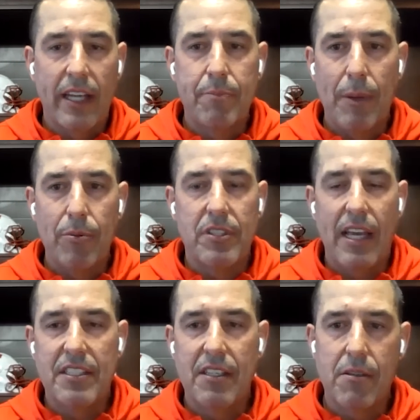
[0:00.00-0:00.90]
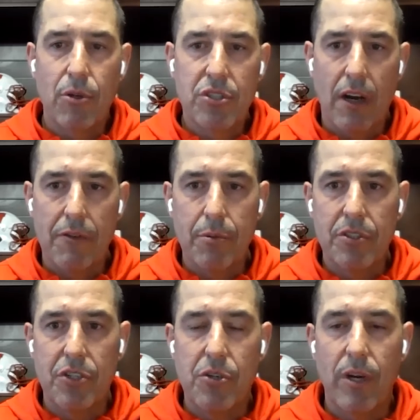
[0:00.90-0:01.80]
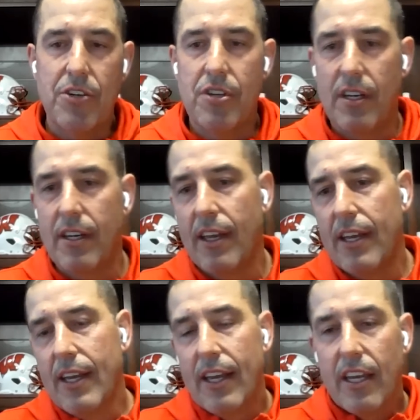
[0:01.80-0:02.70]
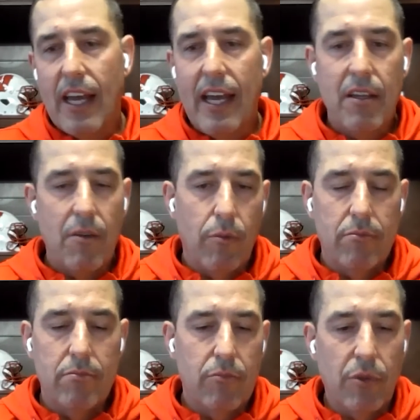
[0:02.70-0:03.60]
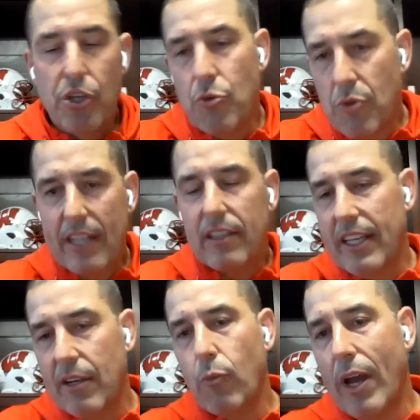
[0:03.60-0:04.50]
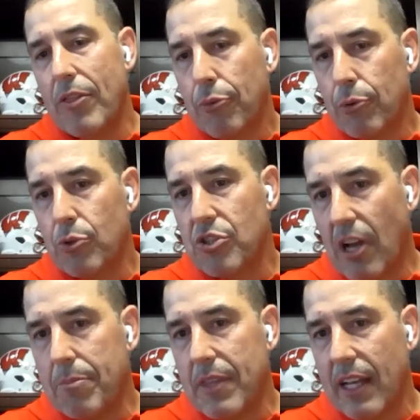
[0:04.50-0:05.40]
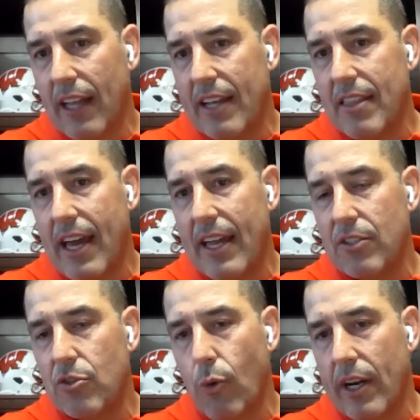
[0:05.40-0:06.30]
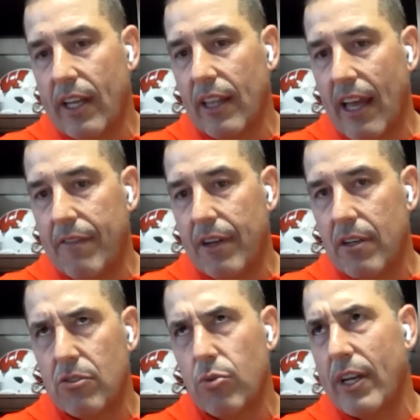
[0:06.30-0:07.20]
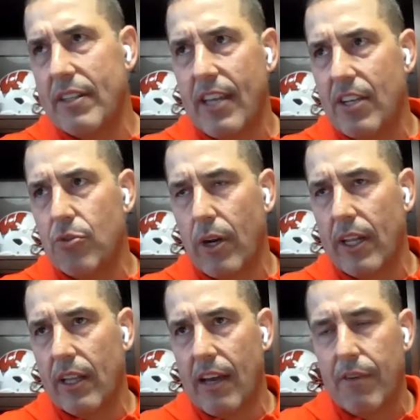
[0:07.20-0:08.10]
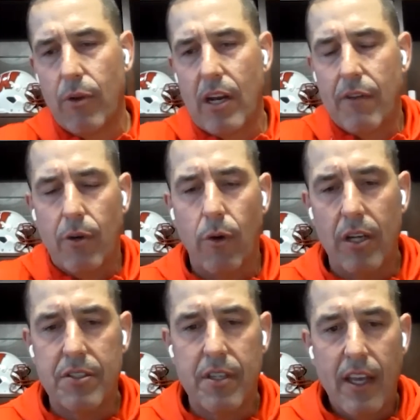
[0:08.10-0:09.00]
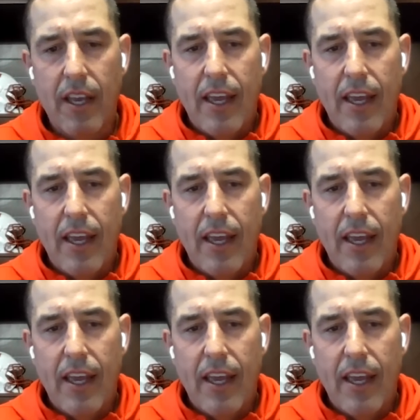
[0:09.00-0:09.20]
Like people would say, is it the most comfortable situation? Uniquely went through something like that in 2010, 2011, whatever it was.